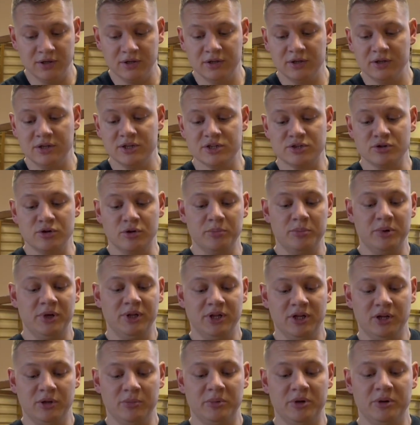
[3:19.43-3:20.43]
This will be a
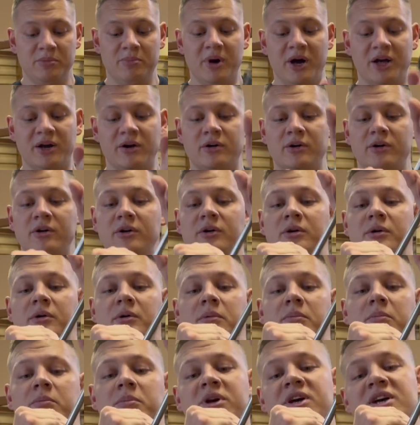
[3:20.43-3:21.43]
little bit better
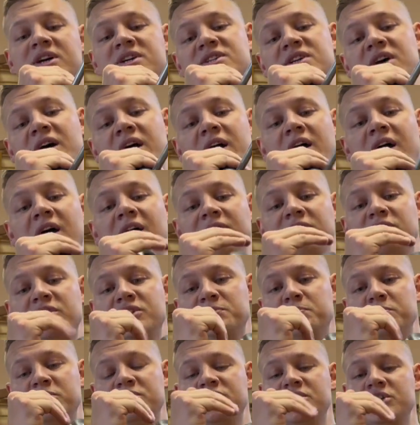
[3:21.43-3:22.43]
because I have this
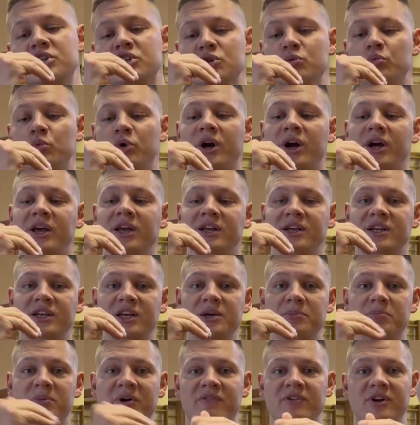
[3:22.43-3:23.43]
position where I can
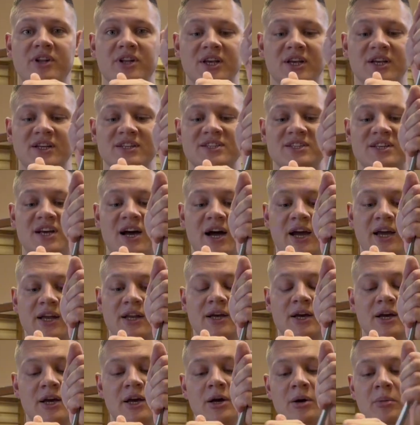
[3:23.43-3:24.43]
keep everything inside,
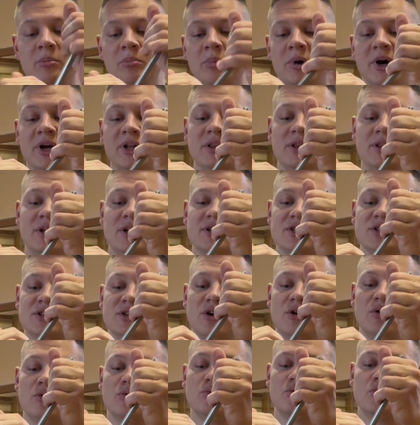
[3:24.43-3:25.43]
but there's
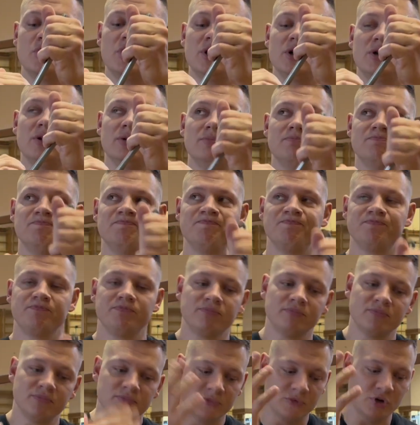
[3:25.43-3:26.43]
no real
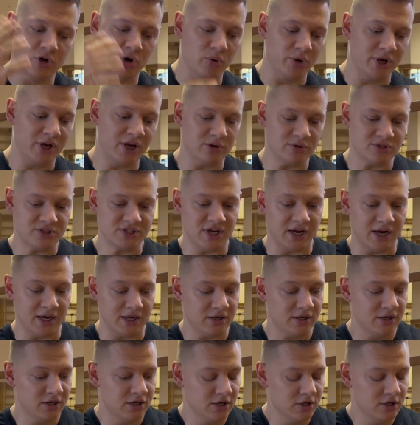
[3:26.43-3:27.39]
going outside.